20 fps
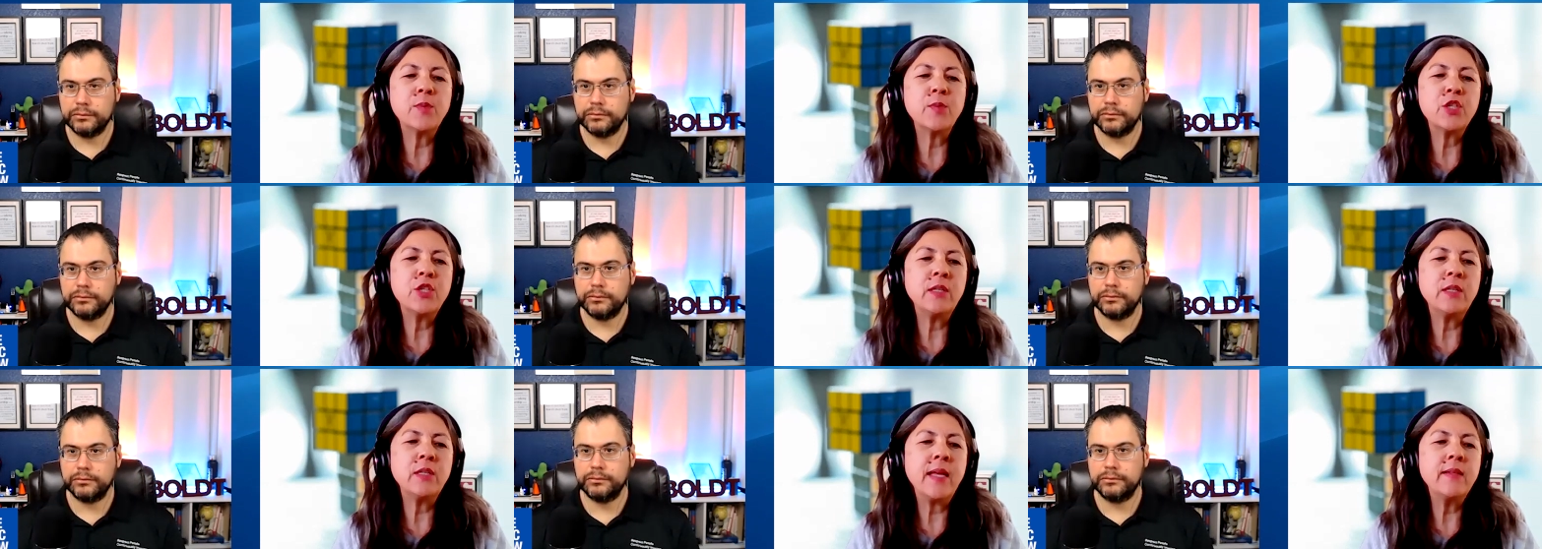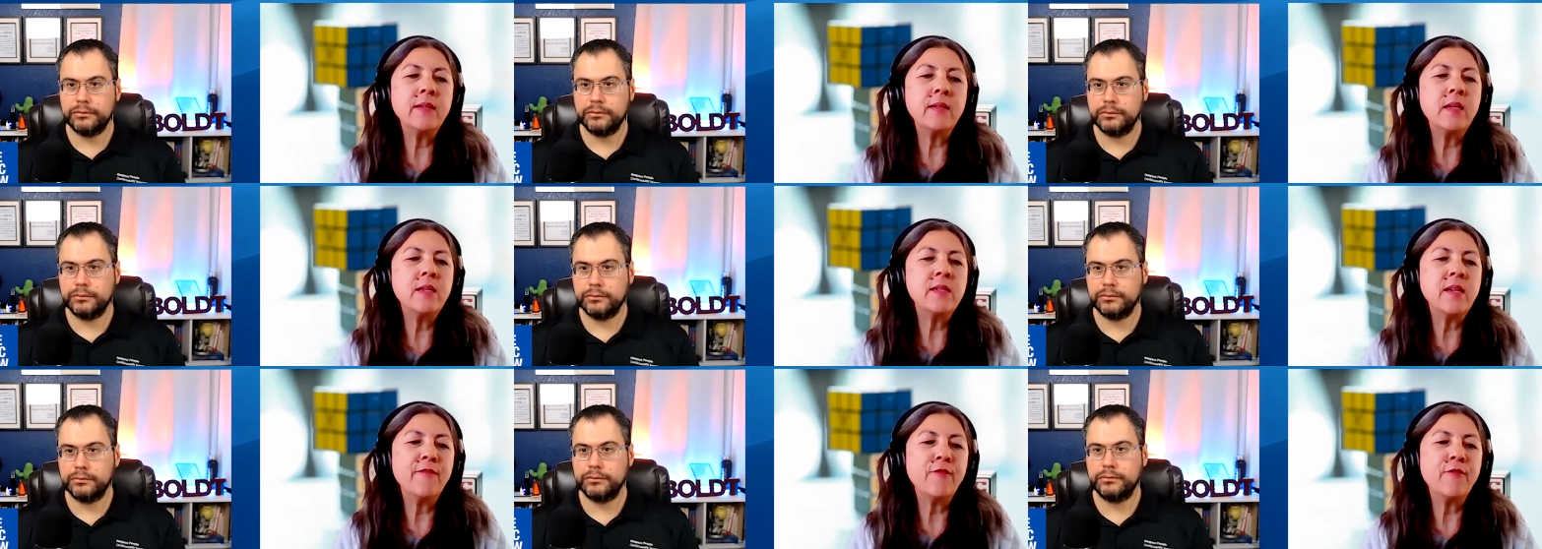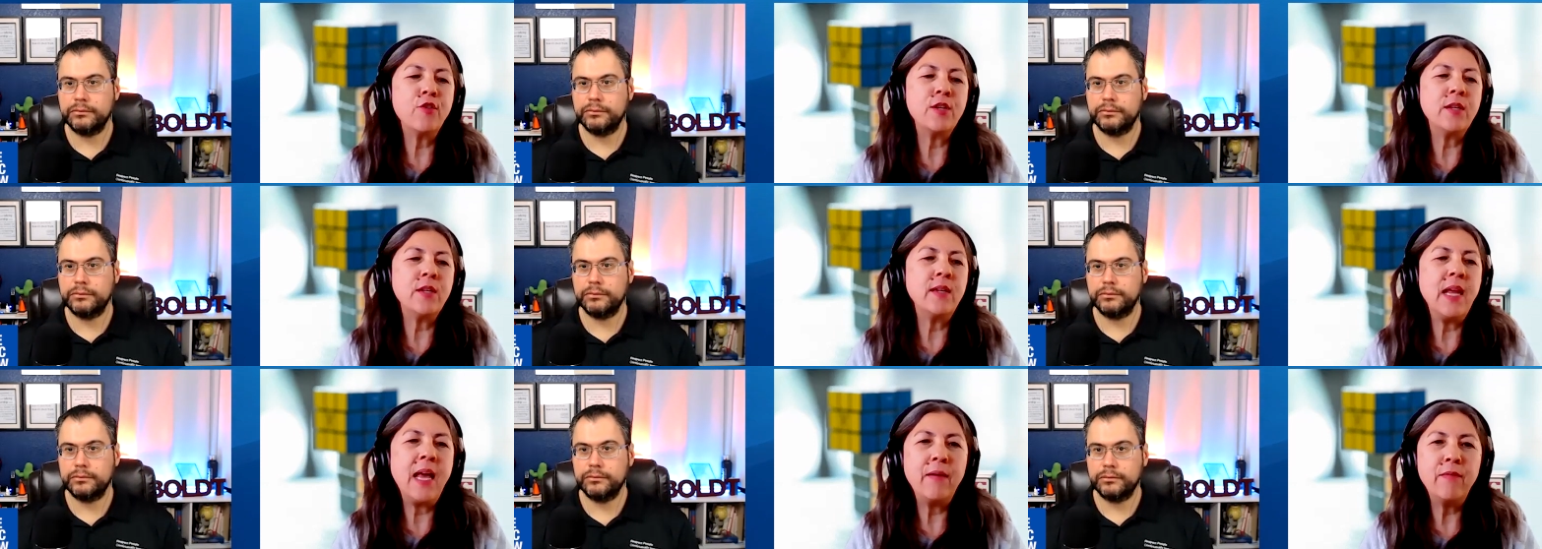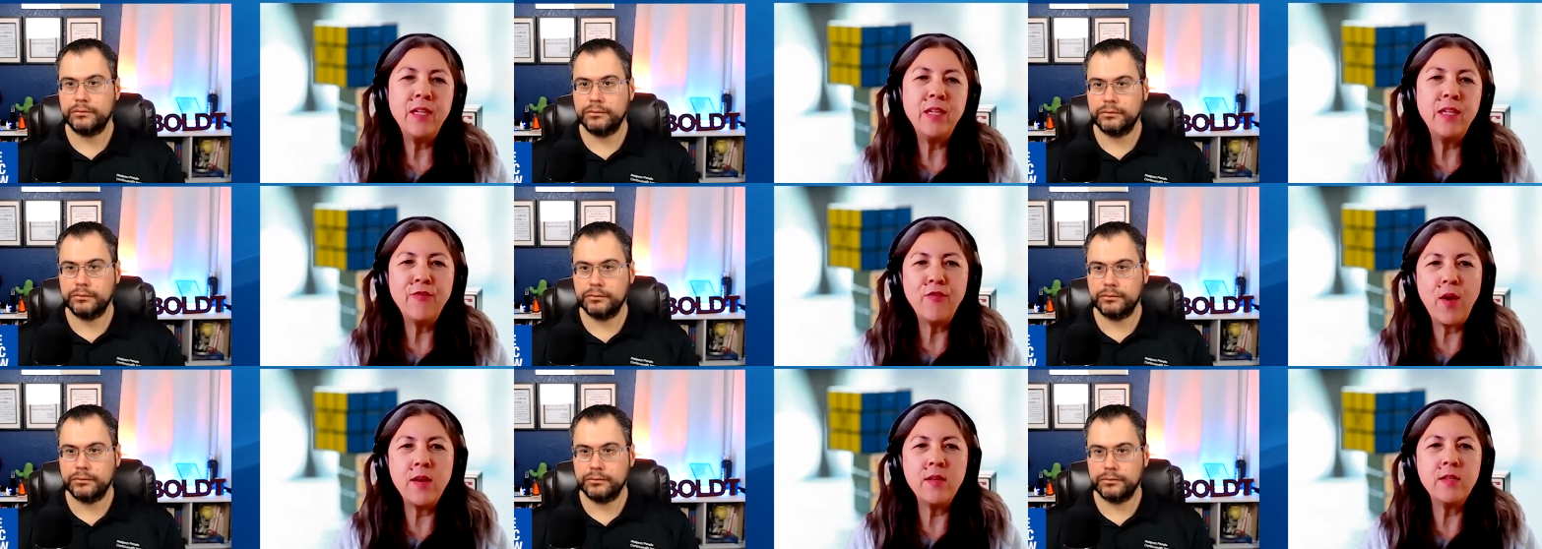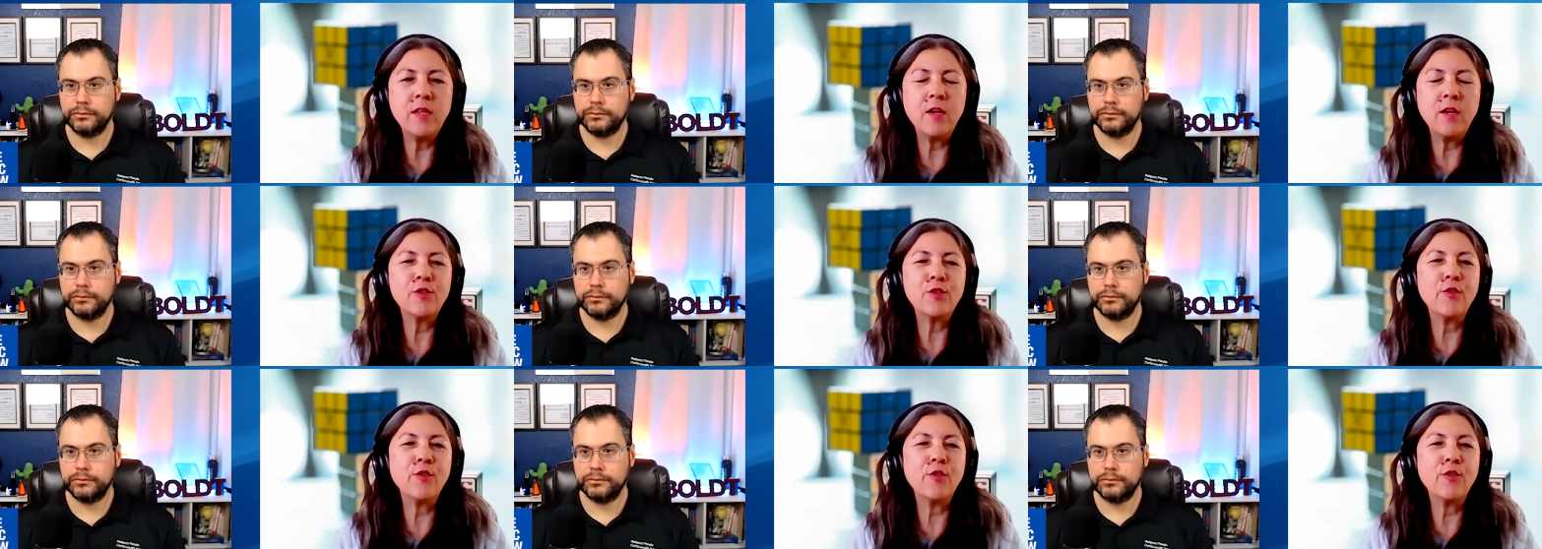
Speaker 1: but she landed in Denver and didn't have any friends there.